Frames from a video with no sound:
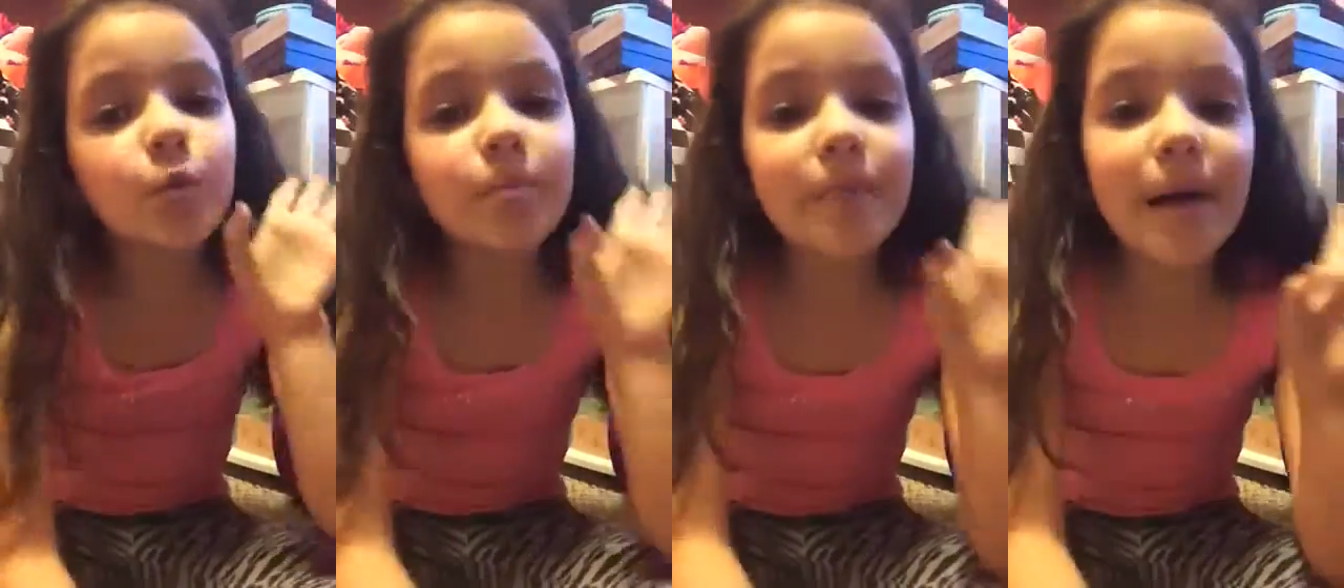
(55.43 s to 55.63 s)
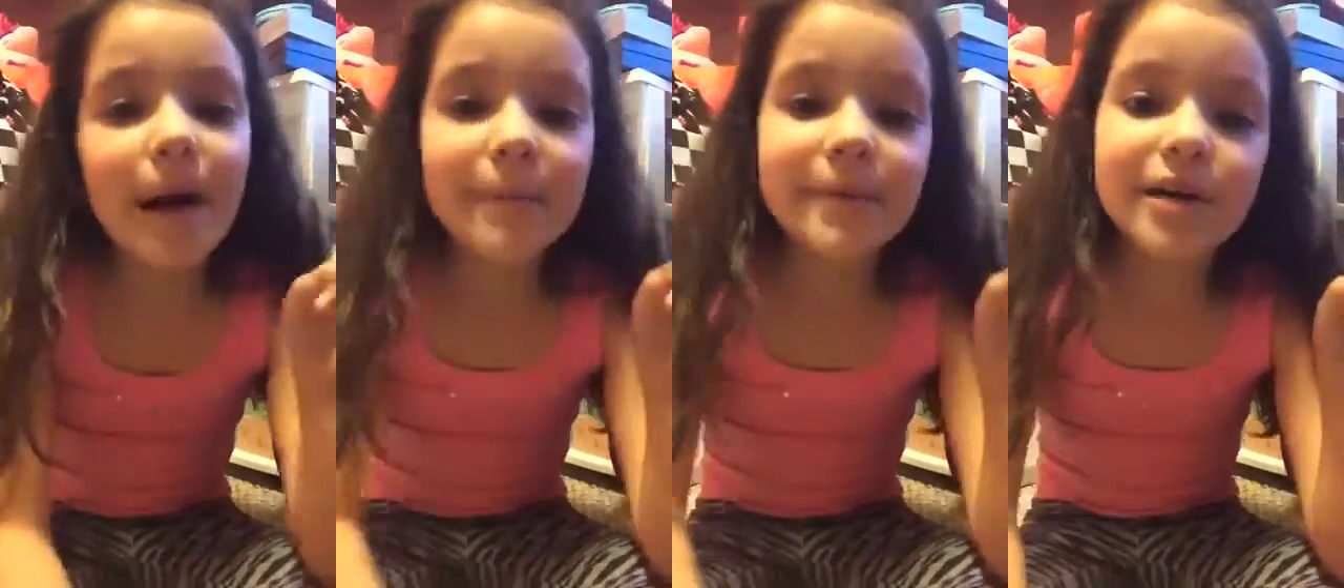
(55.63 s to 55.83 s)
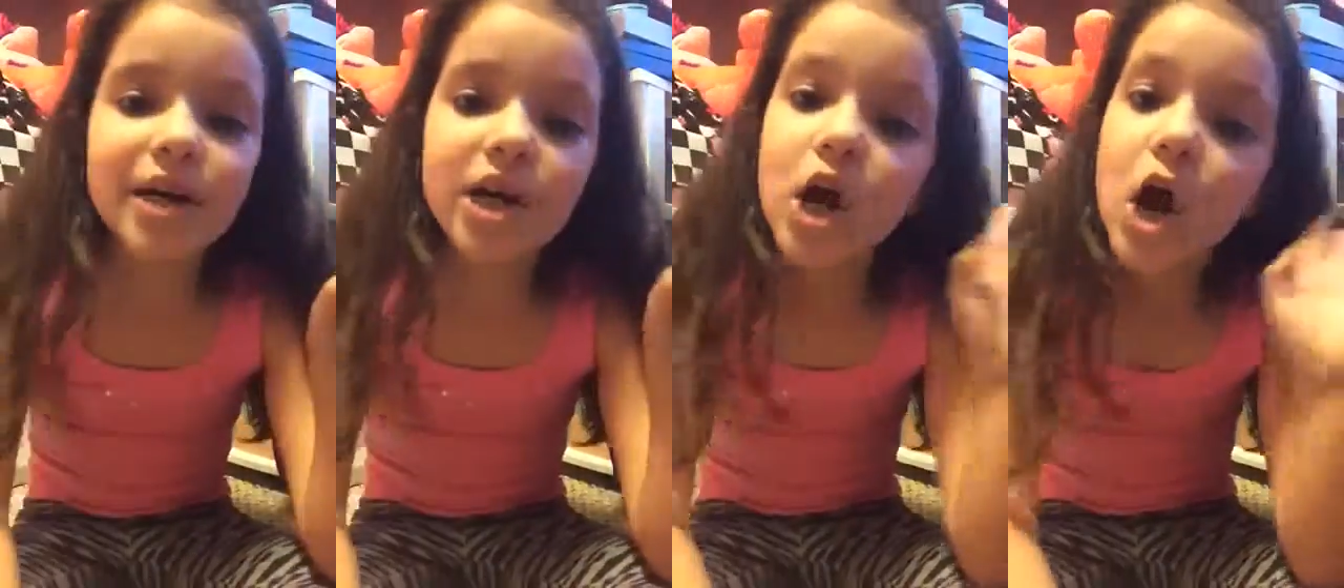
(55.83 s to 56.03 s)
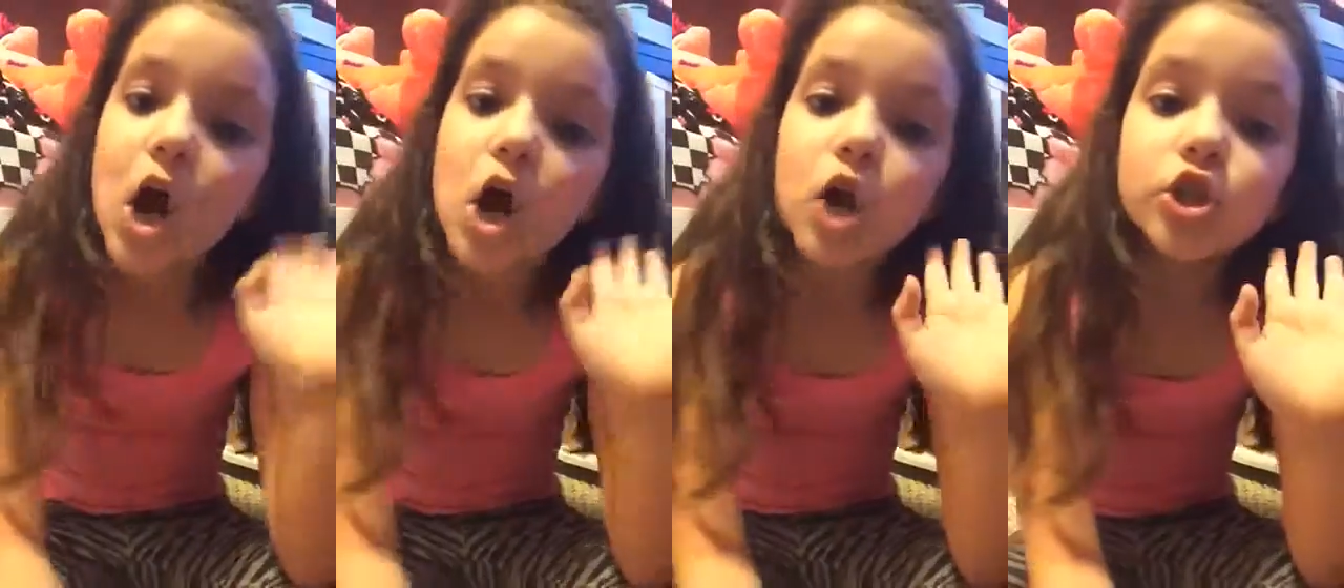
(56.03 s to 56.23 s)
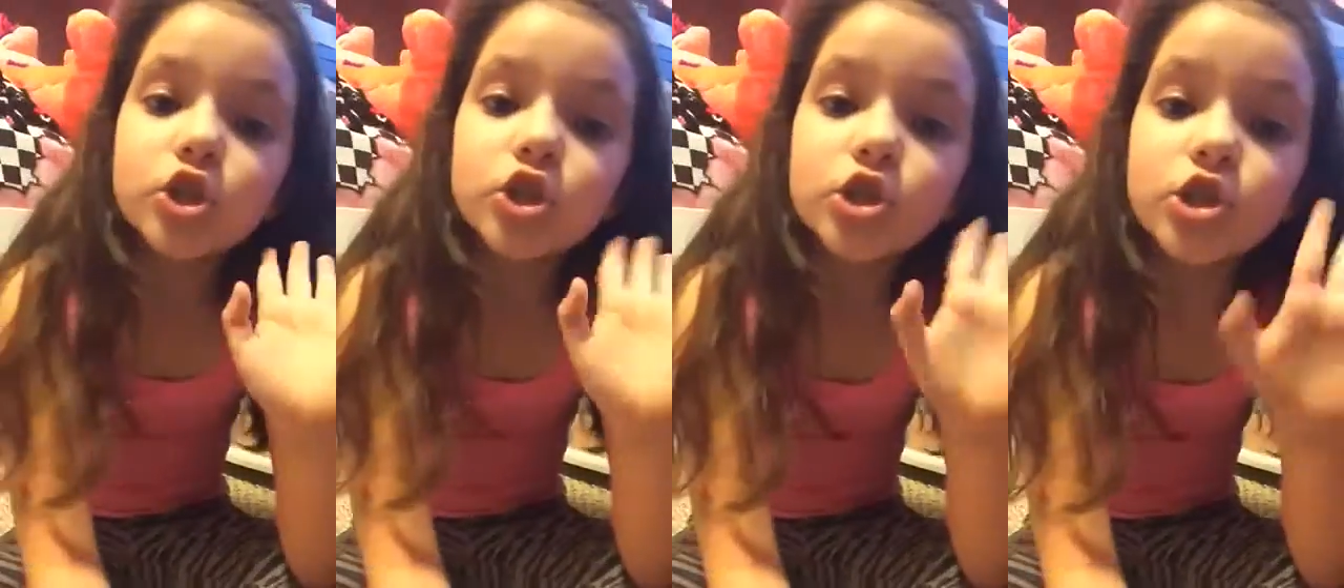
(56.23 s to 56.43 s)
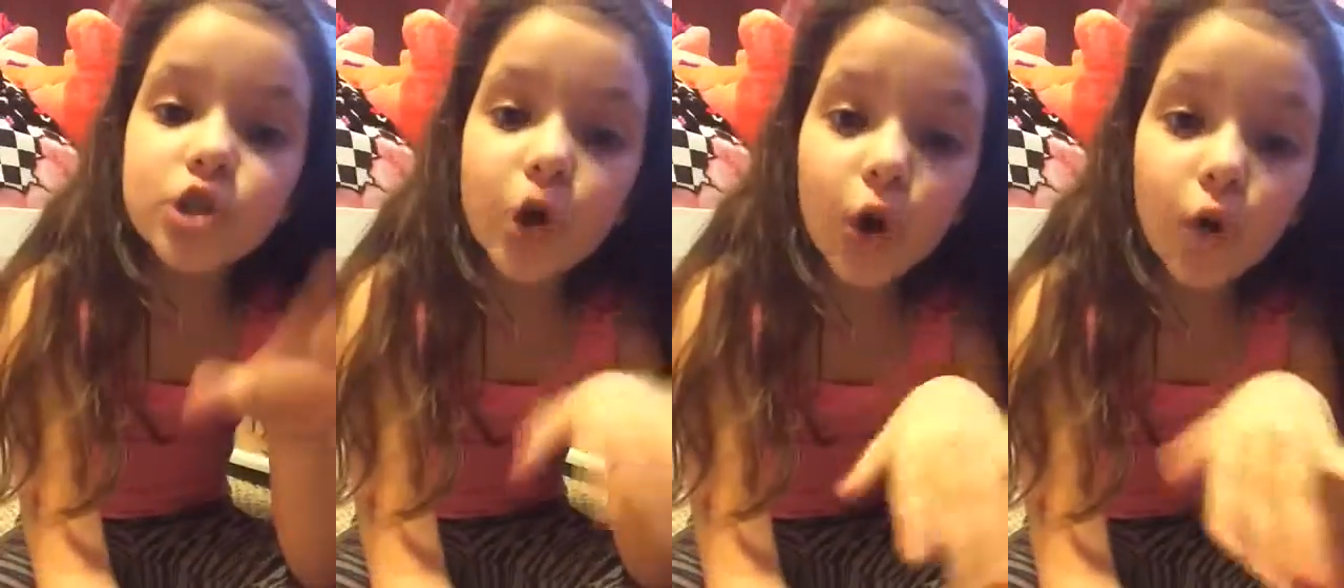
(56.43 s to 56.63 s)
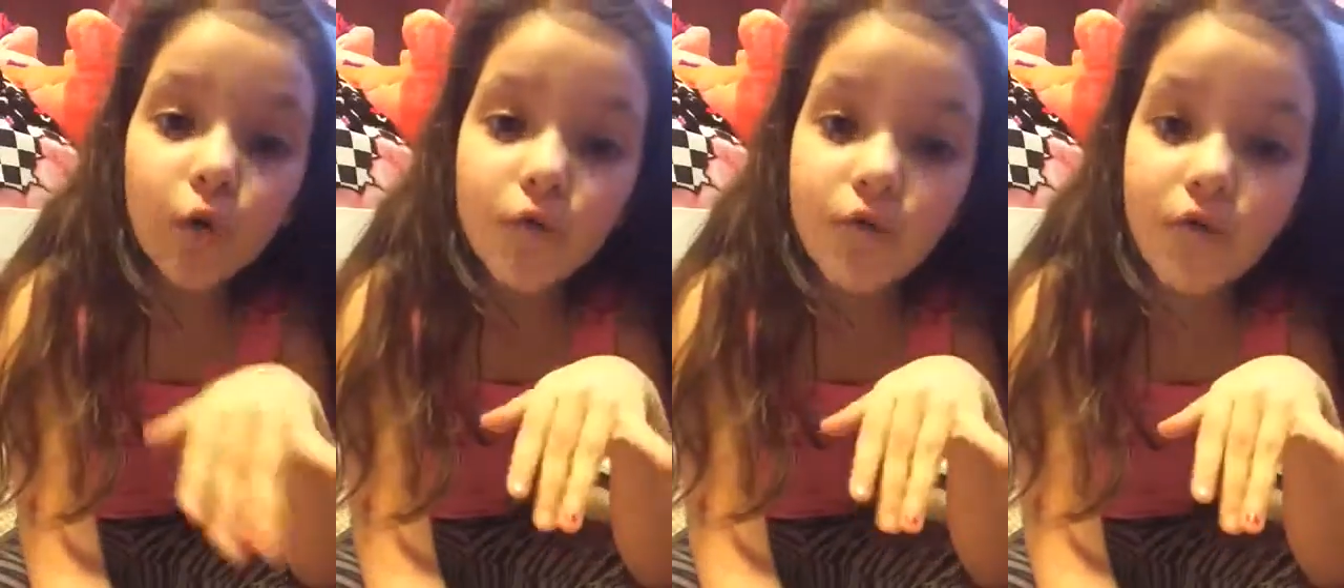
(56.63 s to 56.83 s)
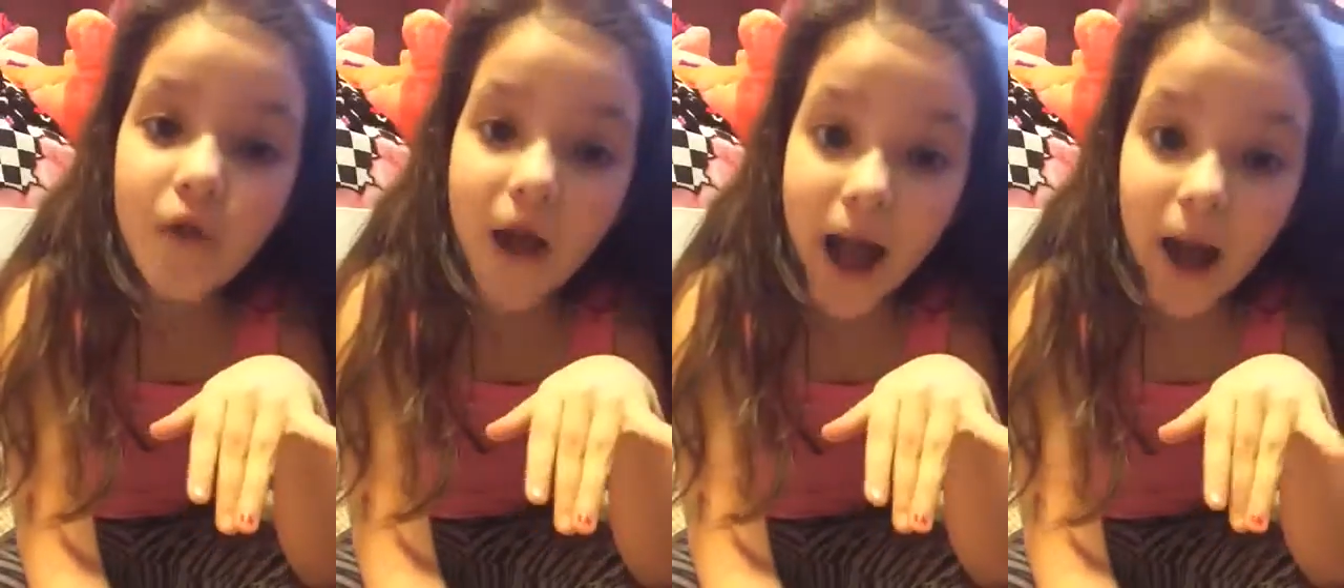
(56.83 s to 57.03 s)
Mama So
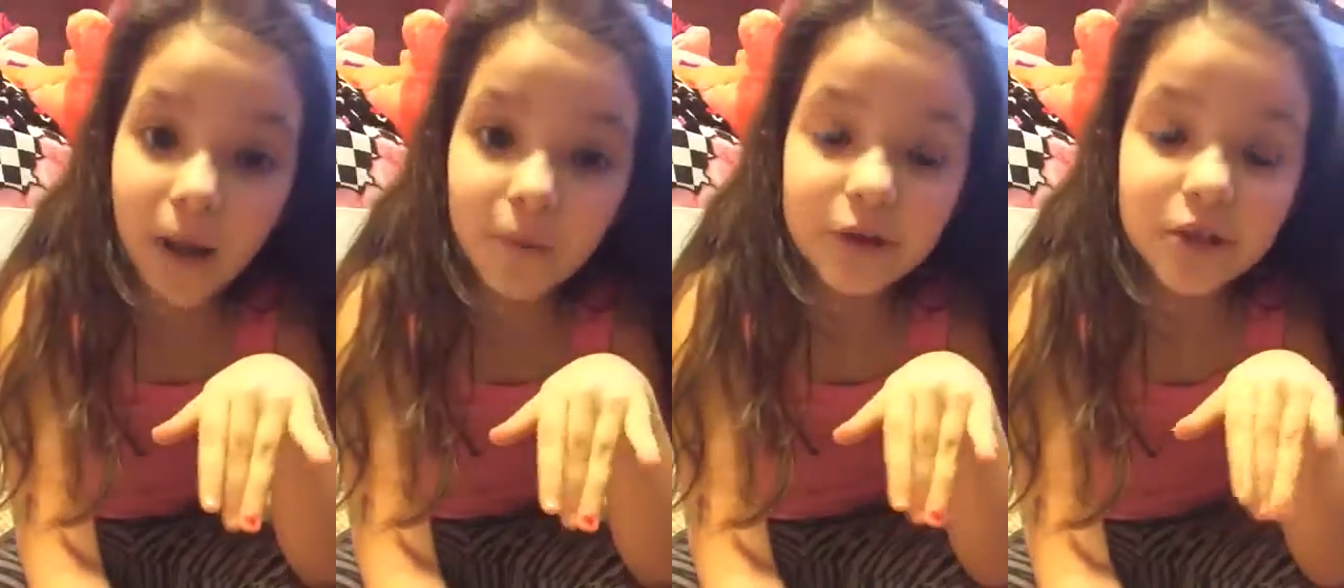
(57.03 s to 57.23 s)
Fat.